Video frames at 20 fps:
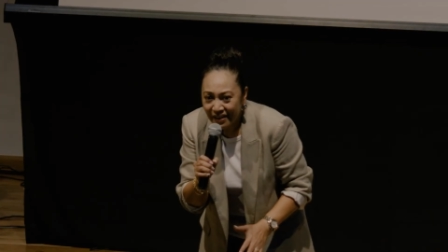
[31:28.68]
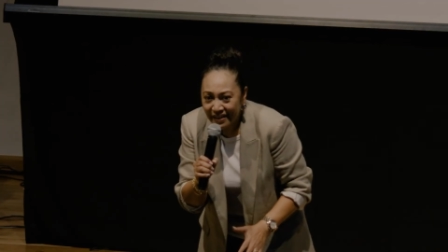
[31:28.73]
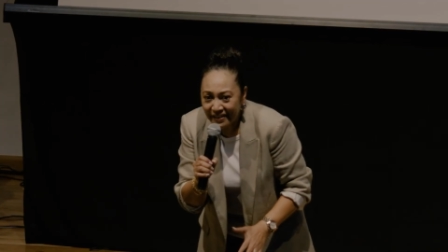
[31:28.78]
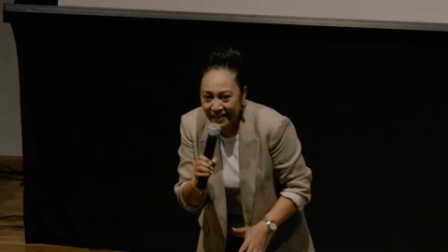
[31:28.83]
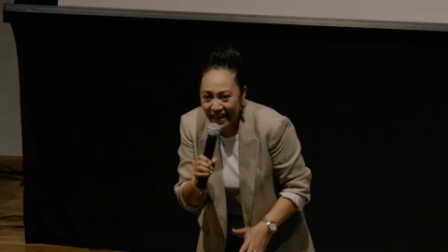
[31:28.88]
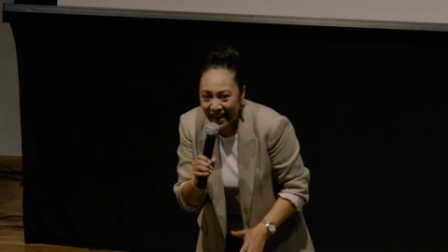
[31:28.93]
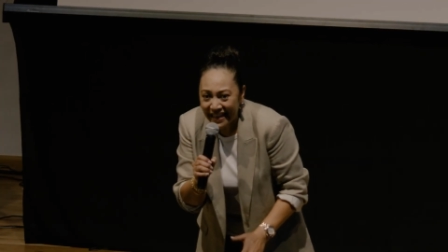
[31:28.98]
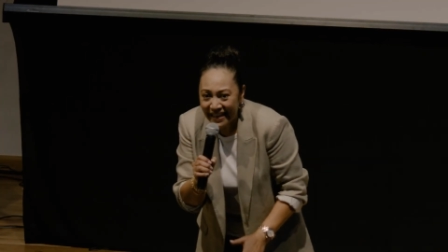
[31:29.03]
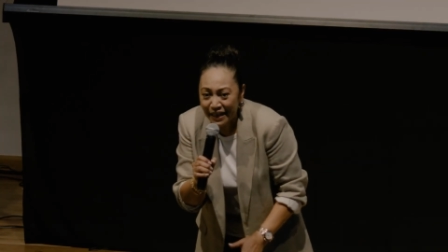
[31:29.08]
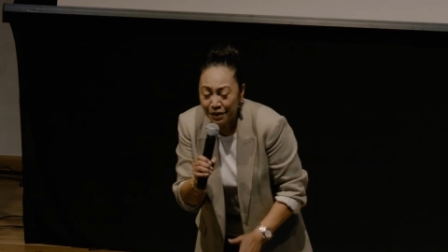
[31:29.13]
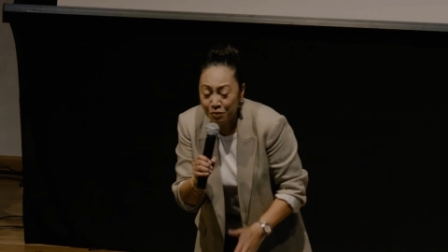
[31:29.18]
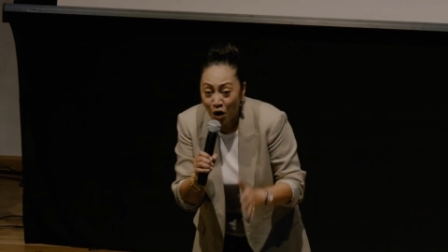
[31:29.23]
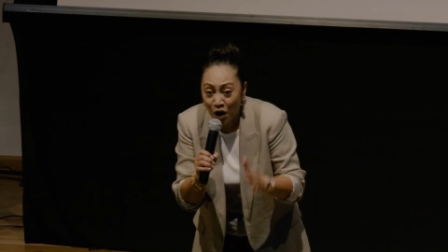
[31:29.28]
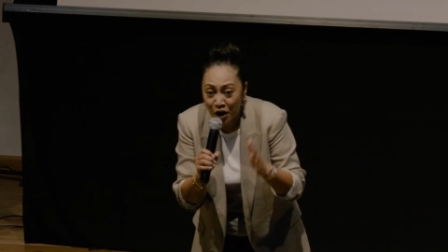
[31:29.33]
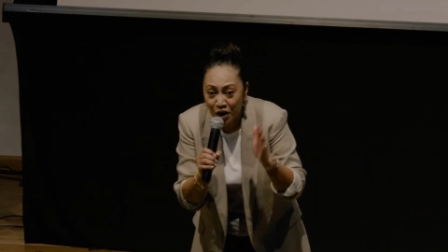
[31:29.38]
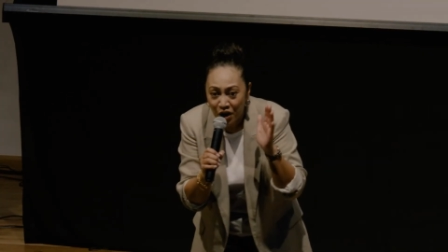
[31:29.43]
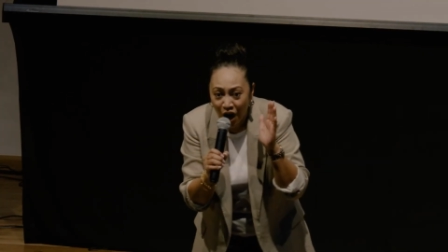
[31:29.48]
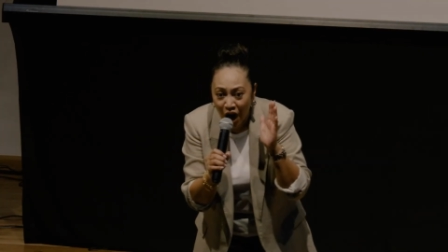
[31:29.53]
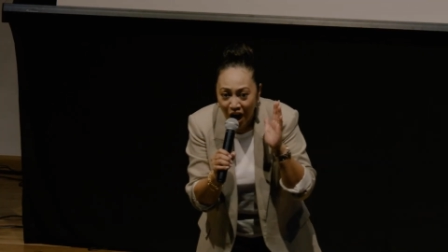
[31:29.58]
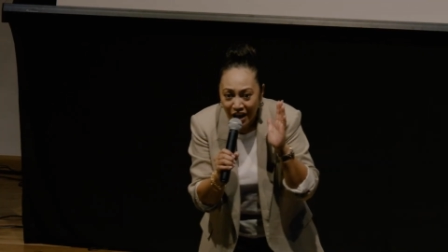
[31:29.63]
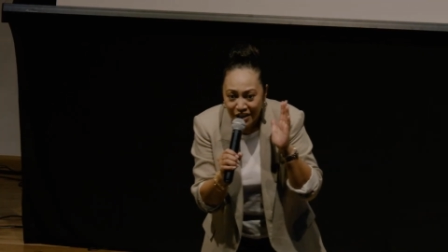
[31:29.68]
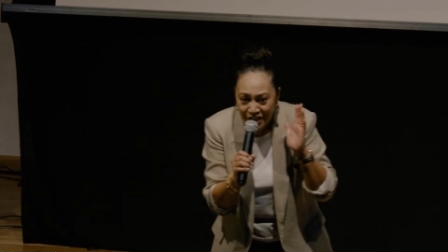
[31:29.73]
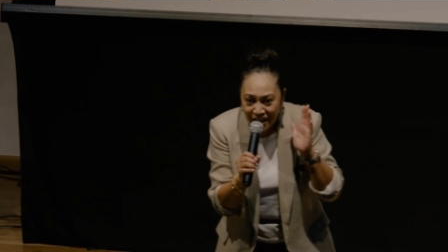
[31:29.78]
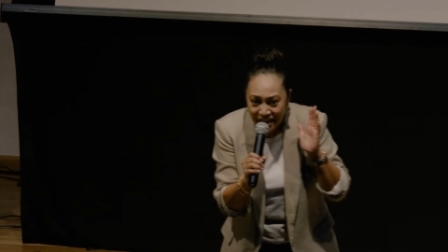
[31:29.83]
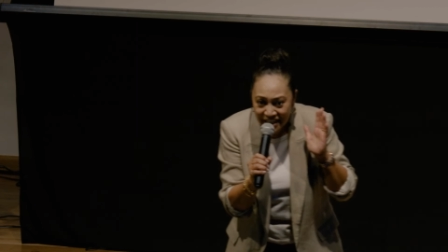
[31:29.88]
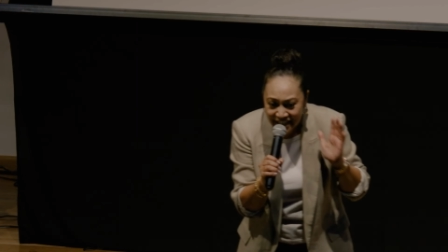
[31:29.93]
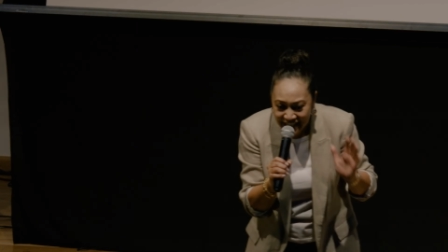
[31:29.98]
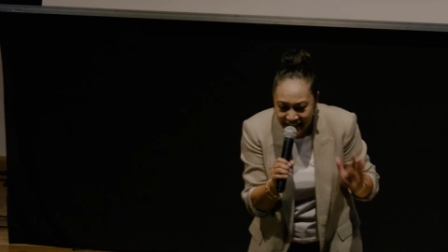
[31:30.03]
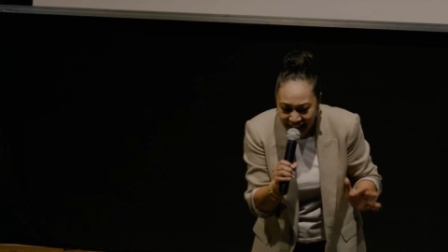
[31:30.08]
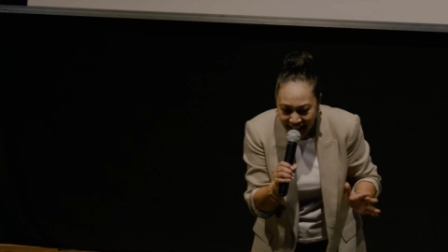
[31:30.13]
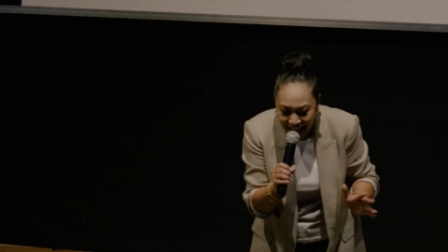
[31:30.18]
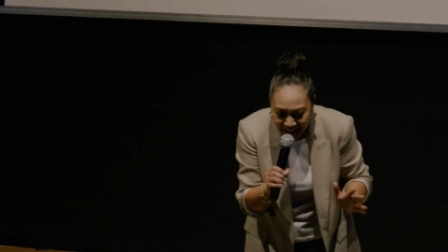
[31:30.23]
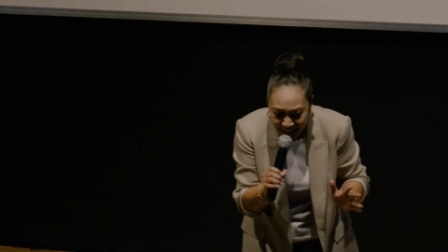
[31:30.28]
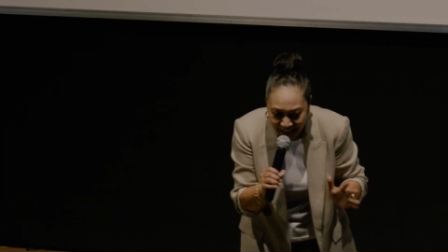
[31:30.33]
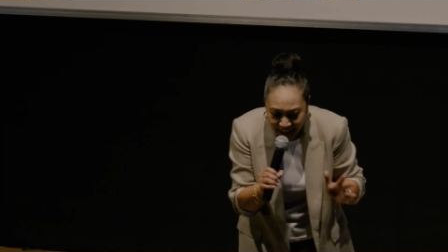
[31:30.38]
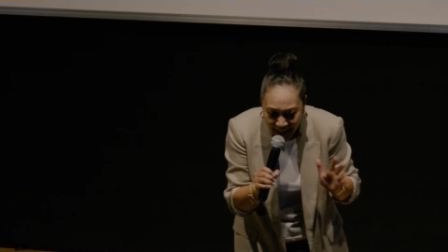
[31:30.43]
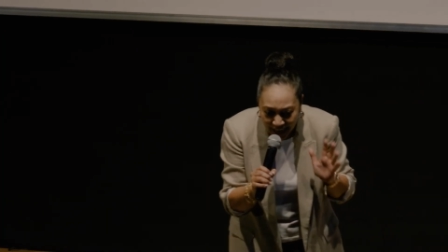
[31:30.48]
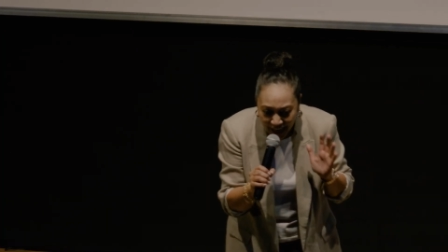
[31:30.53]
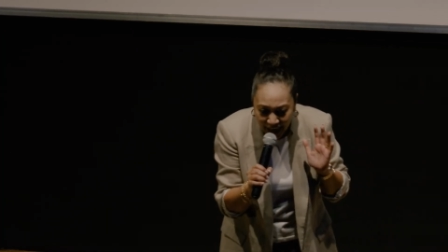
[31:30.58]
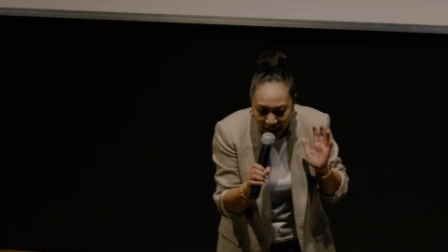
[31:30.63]
that He will not just sit
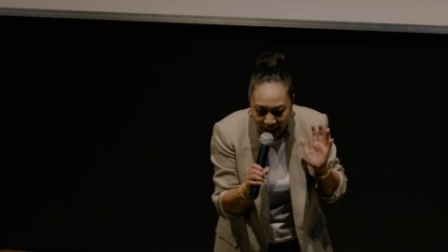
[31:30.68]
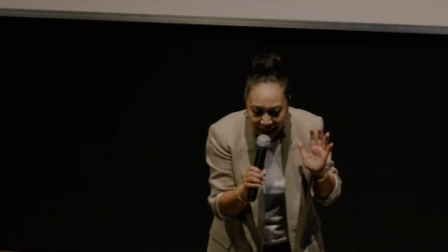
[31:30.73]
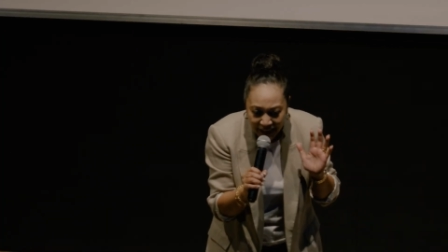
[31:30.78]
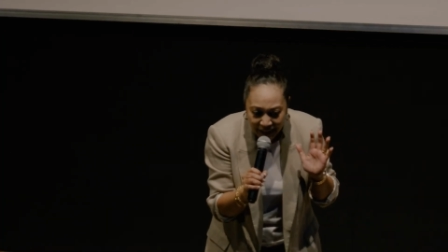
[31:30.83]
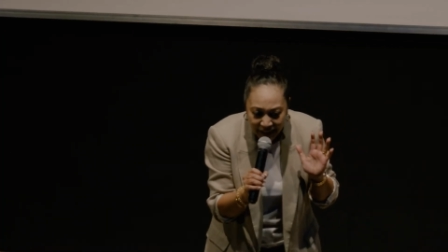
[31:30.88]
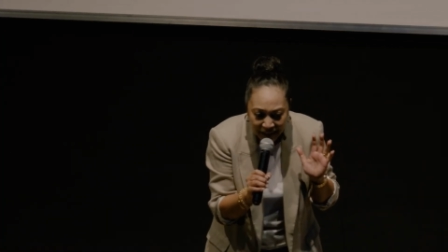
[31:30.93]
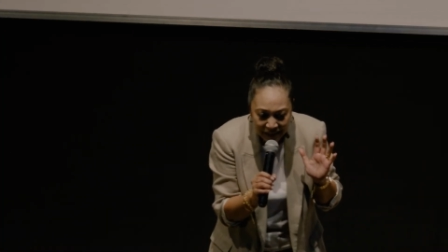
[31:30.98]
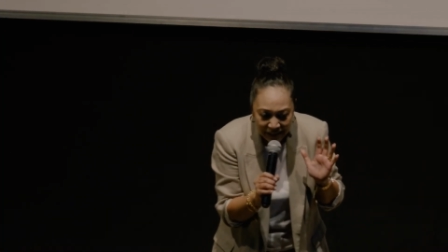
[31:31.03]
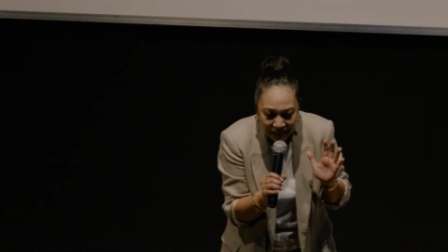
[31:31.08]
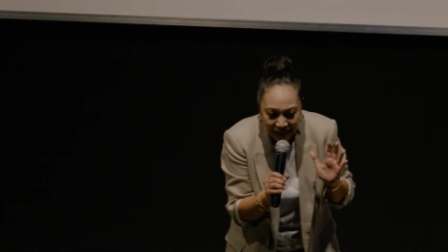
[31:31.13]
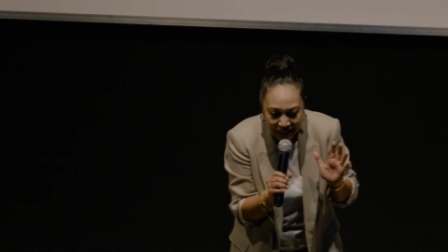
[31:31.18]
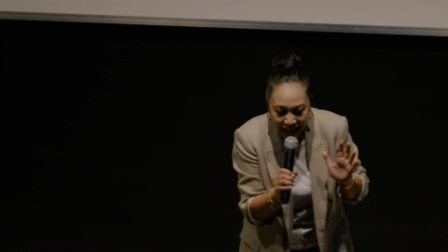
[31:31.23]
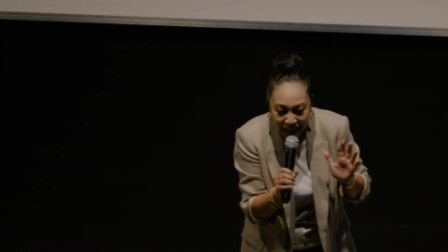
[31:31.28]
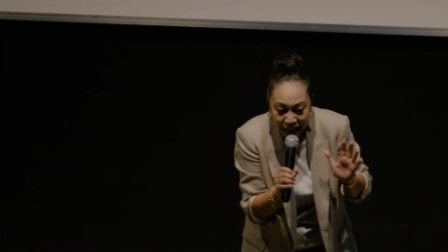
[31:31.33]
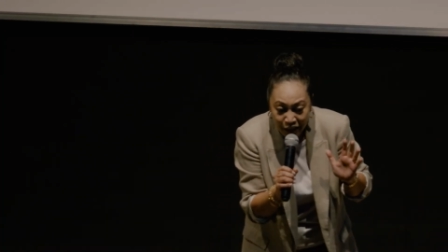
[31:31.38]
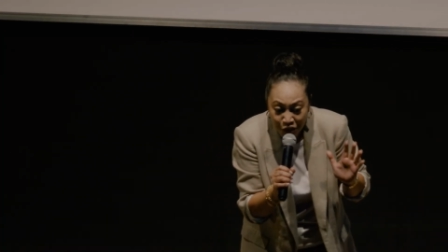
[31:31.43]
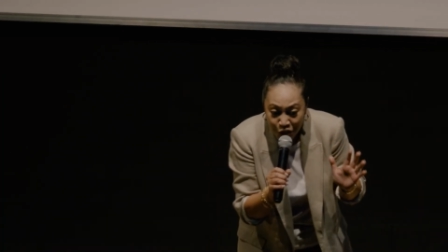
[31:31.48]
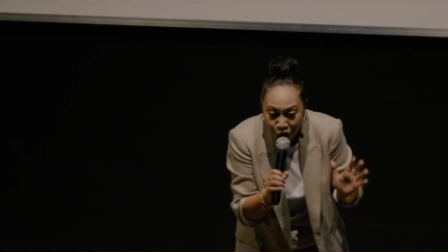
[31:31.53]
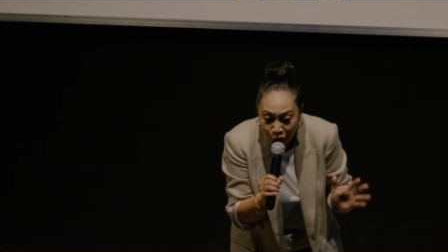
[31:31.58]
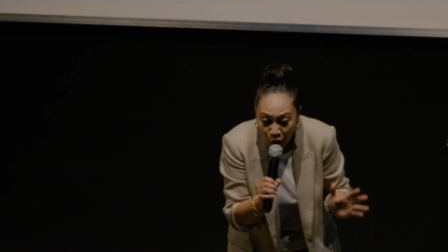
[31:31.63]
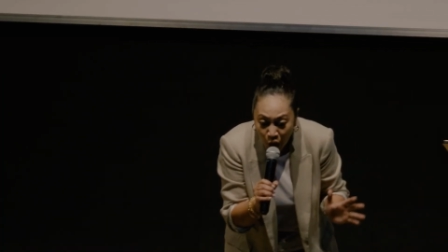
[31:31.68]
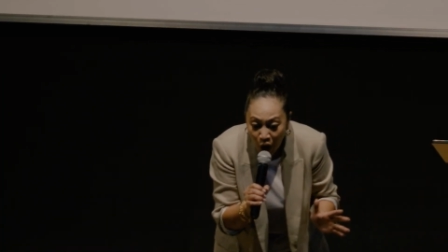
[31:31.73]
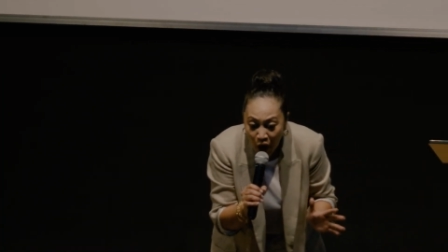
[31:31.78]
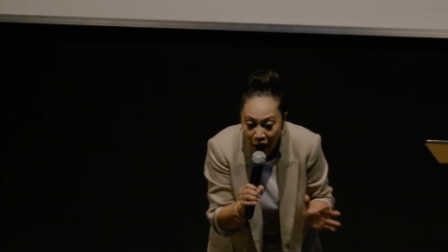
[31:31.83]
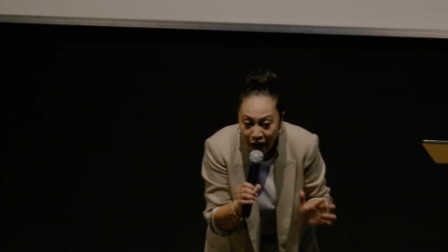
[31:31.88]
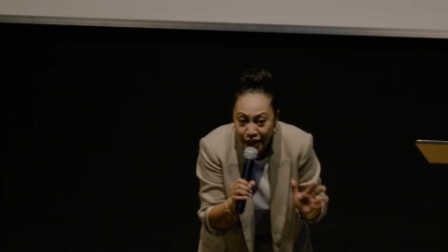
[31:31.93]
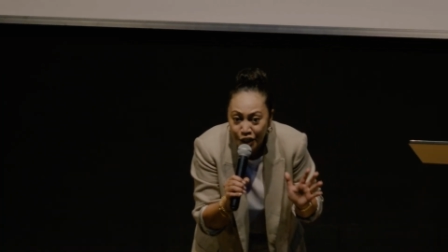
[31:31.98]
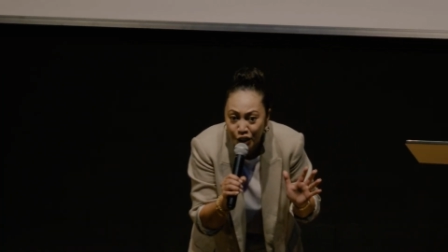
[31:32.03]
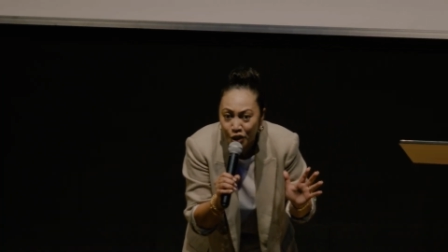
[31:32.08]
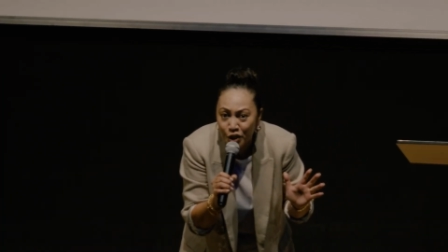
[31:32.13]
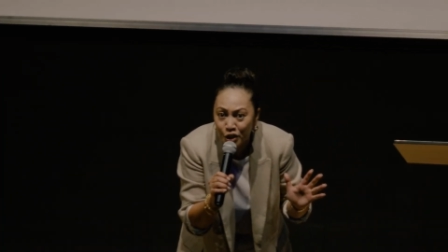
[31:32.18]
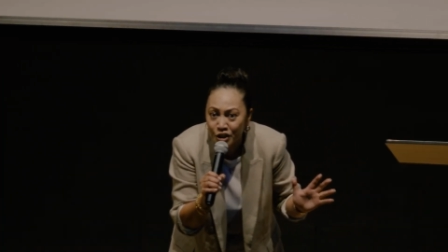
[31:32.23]
there and enjoy you